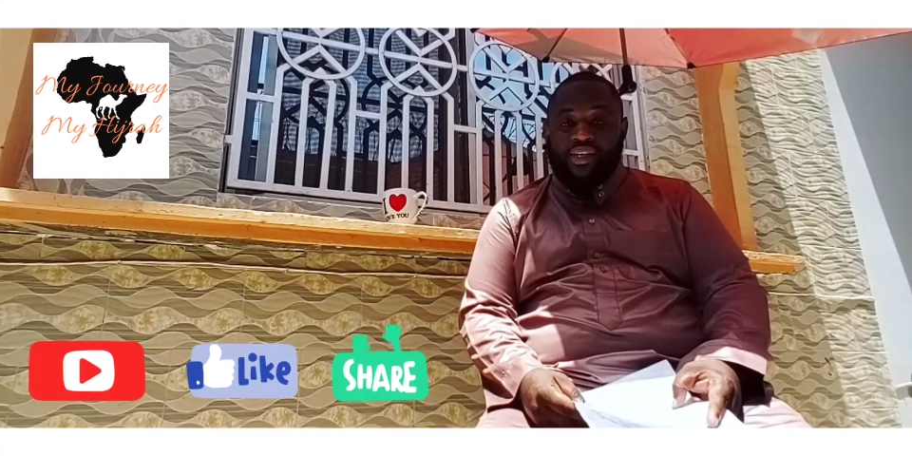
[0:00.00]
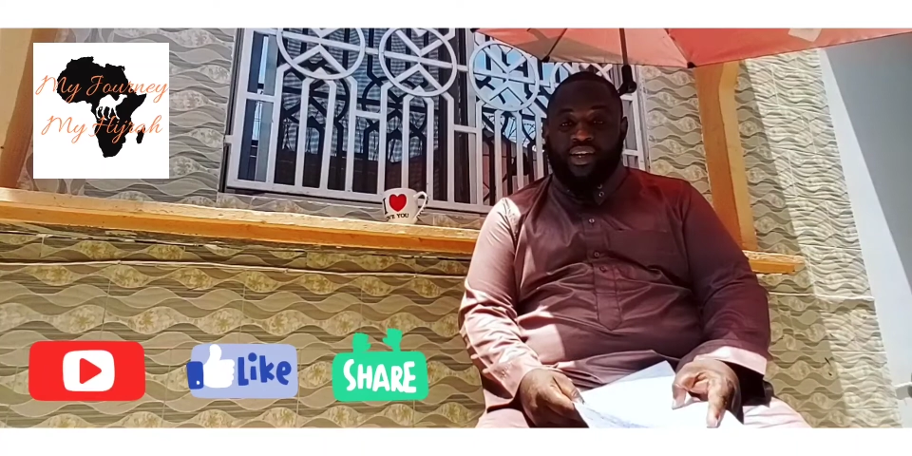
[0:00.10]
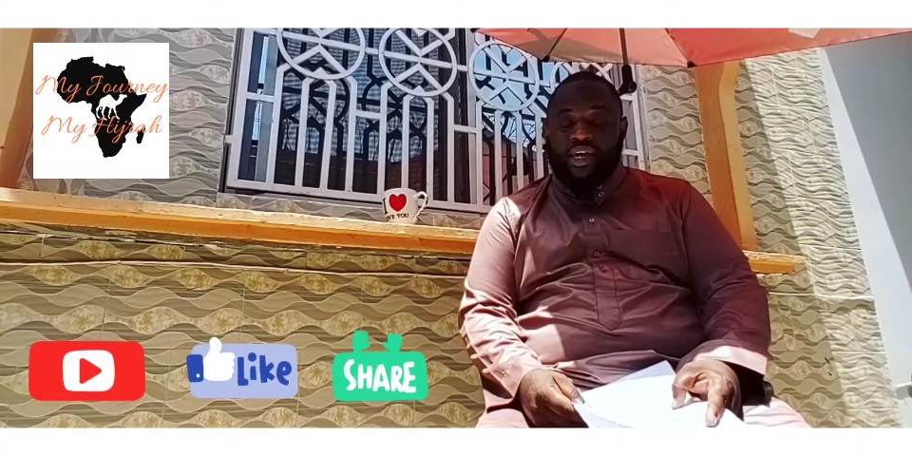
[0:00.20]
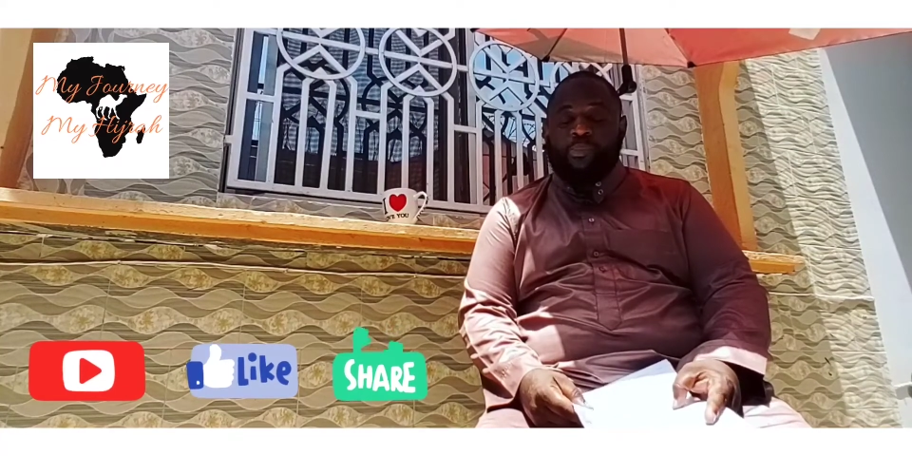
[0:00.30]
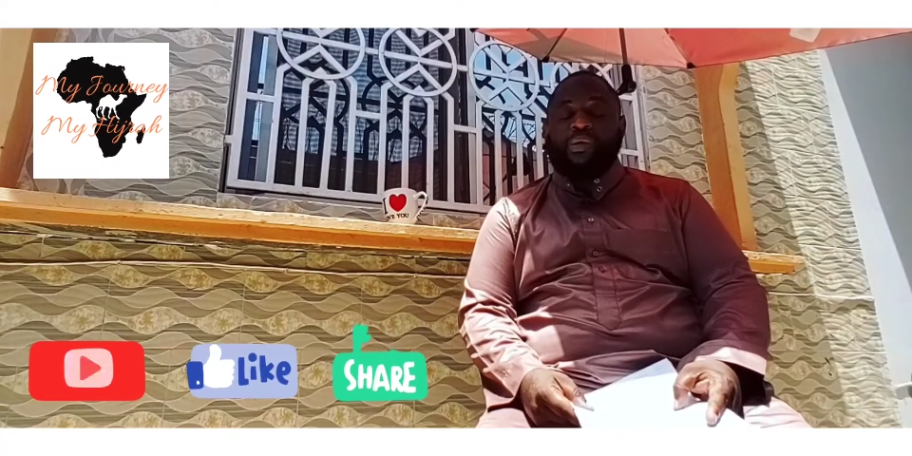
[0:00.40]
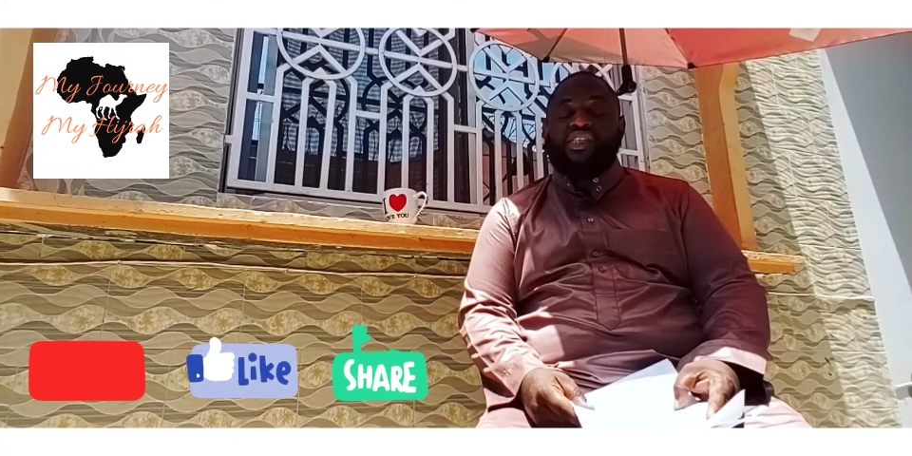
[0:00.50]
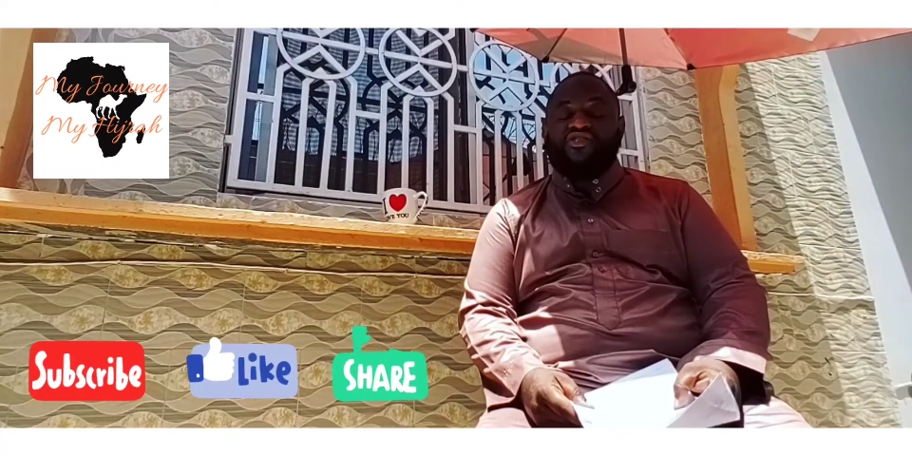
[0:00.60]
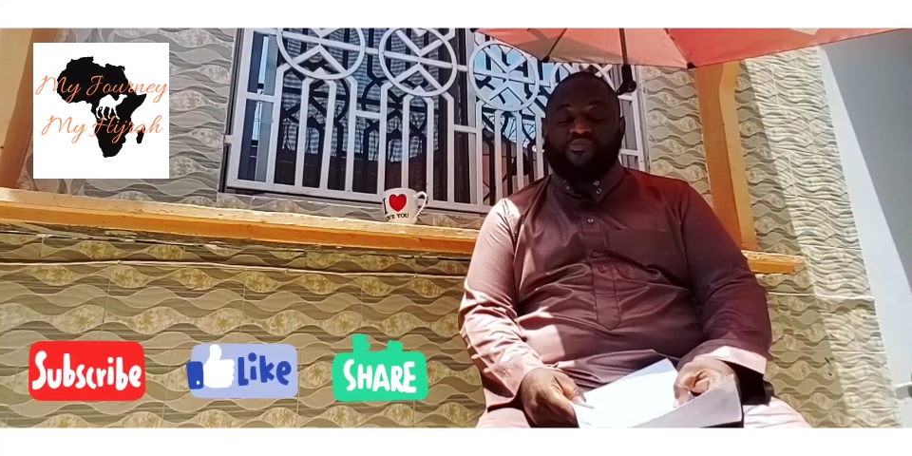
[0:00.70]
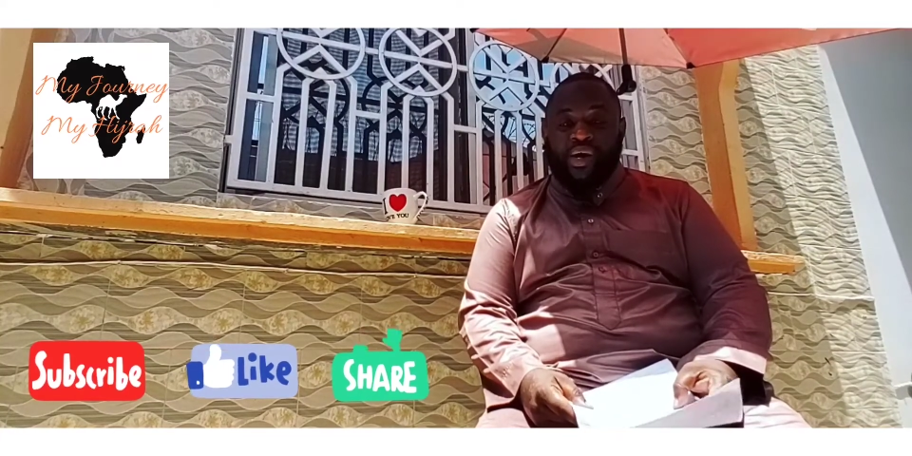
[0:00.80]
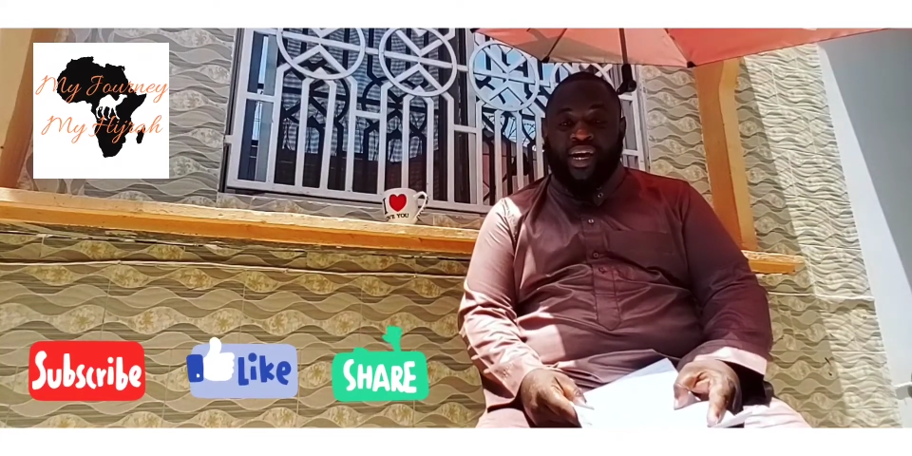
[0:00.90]
and peace
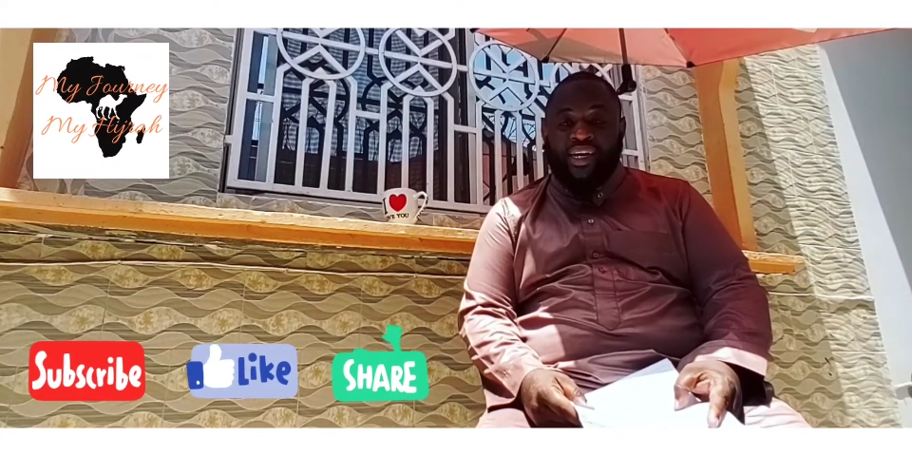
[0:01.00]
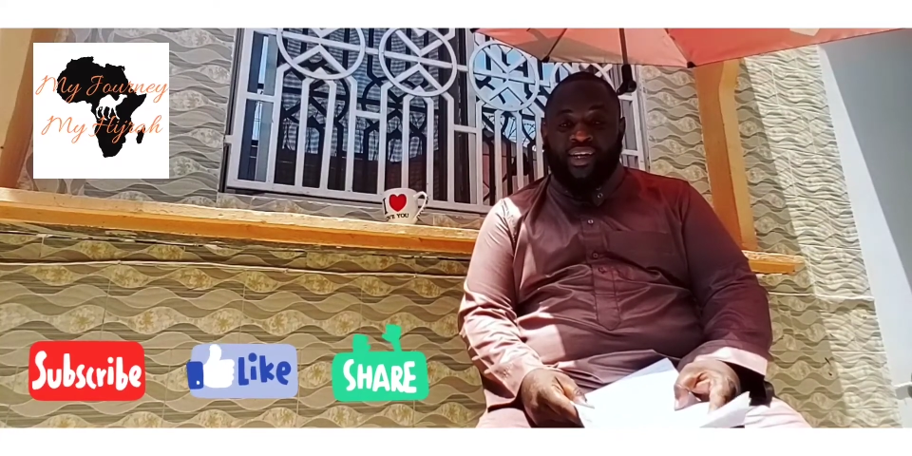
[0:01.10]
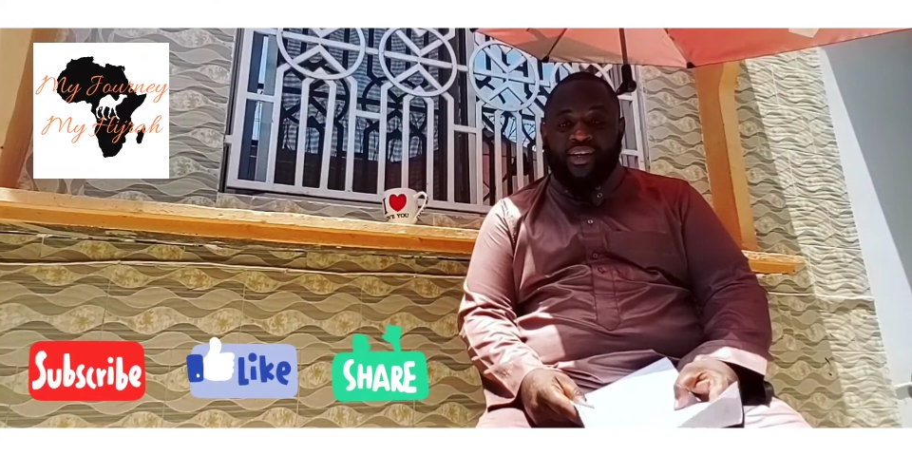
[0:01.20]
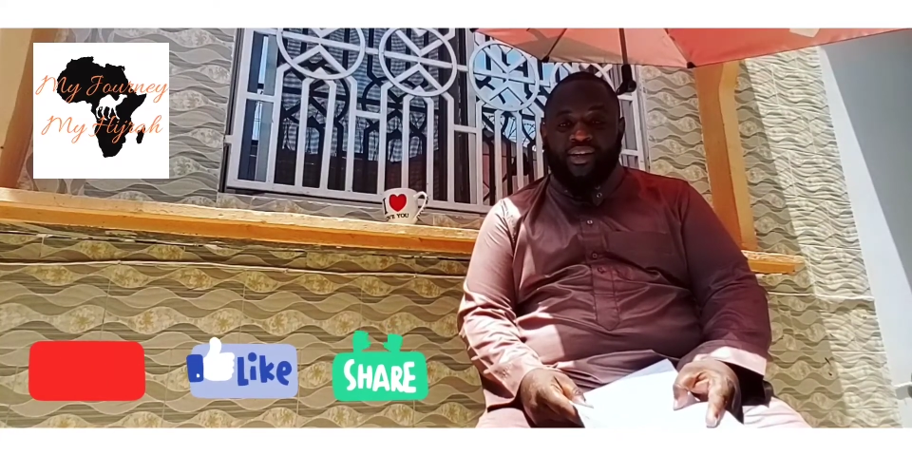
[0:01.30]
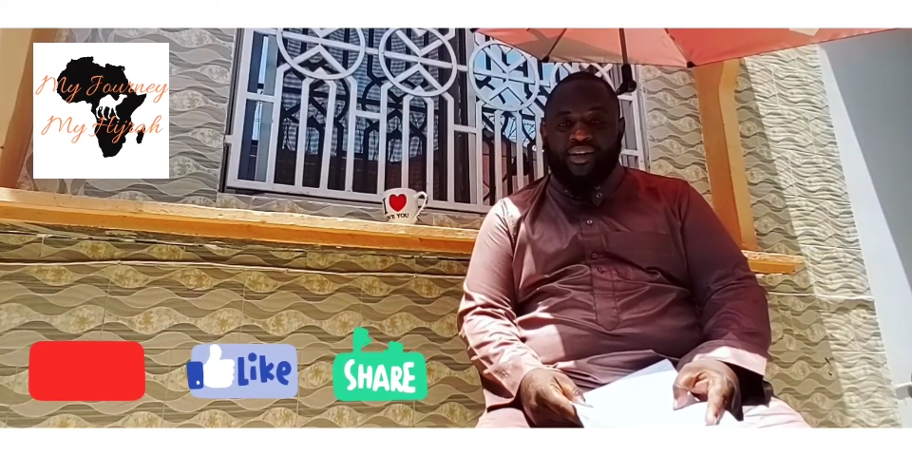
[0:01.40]
of mind